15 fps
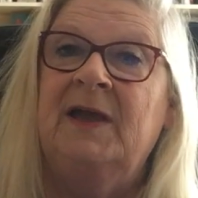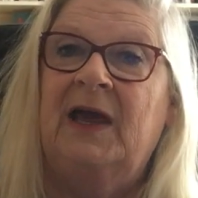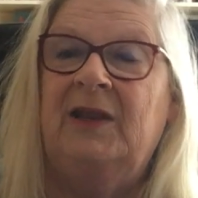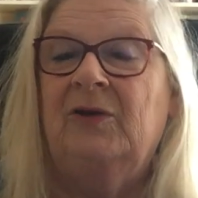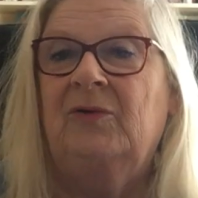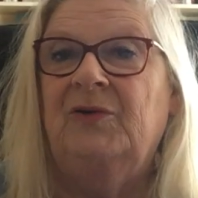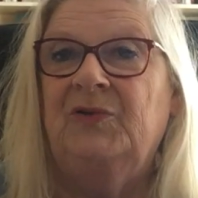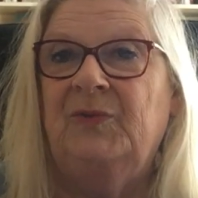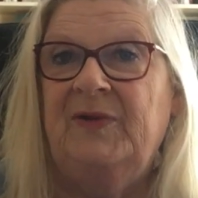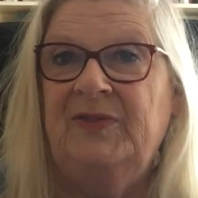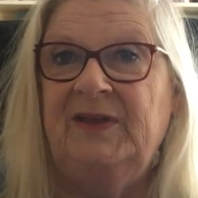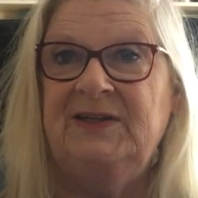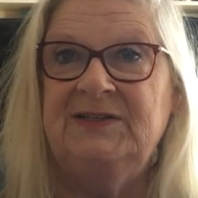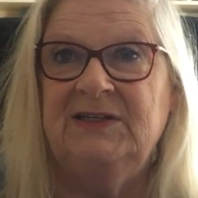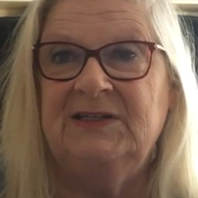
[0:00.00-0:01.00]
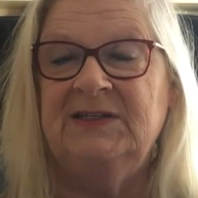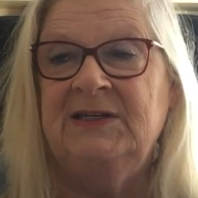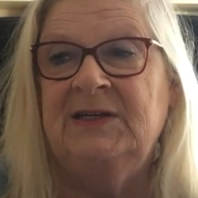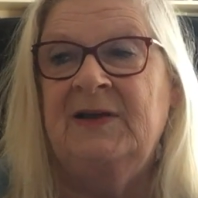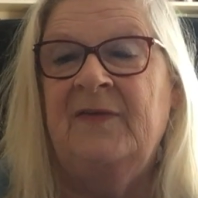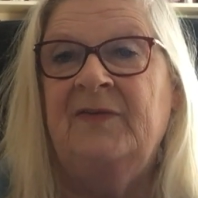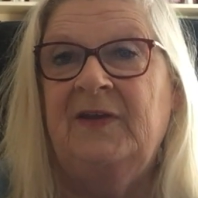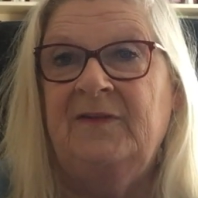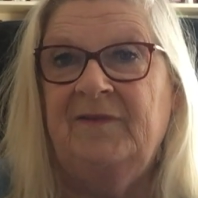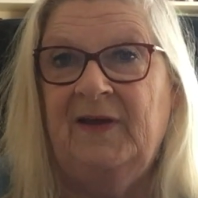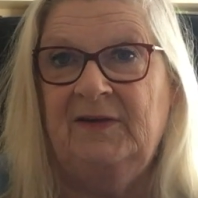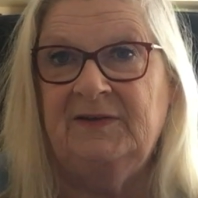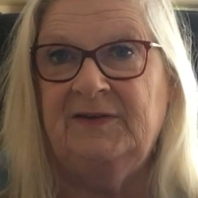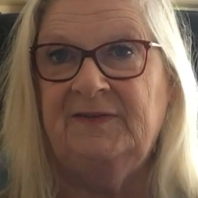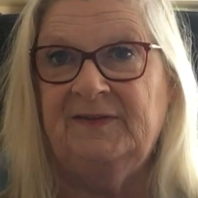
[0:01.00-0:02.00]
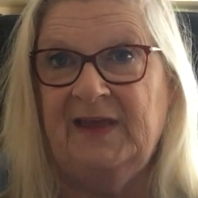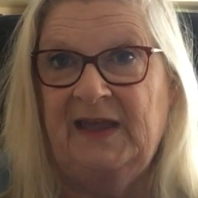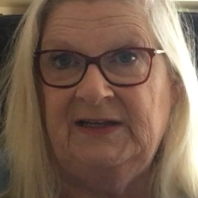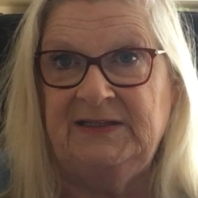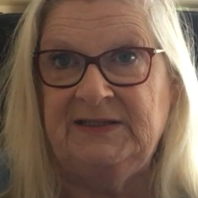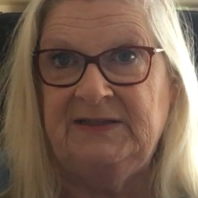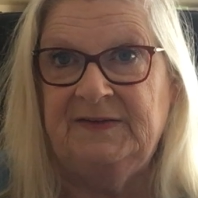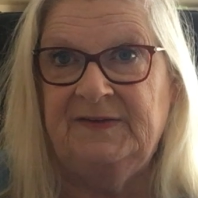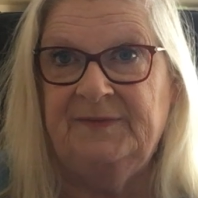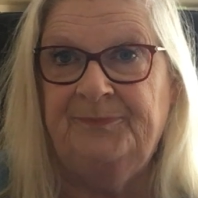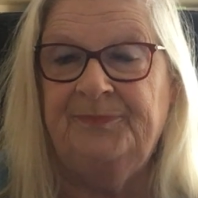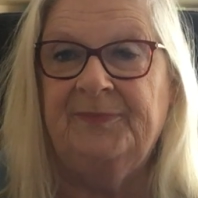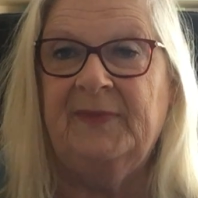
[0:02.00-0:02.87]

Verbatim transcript: and of course when they did they found skeletons